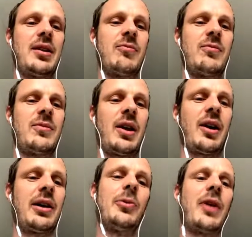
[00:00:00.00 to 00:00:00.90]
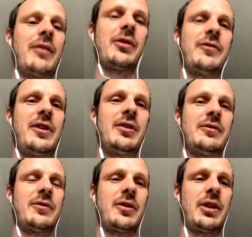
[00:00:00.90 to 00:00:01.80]
you kind of would have to
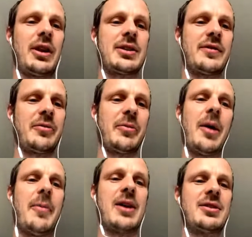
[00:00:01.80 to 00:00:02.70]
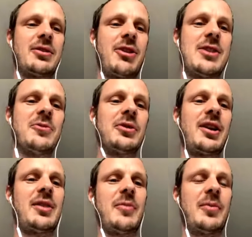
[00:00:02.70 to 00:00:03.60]
feel for the likes of a Mason Greenwood
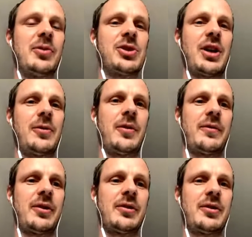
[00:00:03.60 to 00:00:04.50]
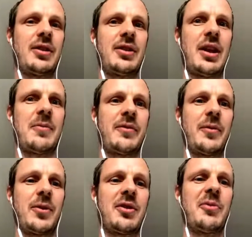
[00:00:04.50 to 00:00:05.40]
that he might push out of the team if he
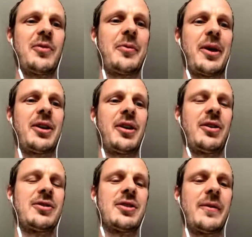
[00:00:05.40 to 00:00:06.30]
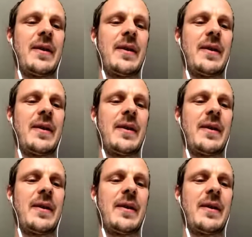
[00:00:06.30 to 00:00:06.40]
were to move to Man United. So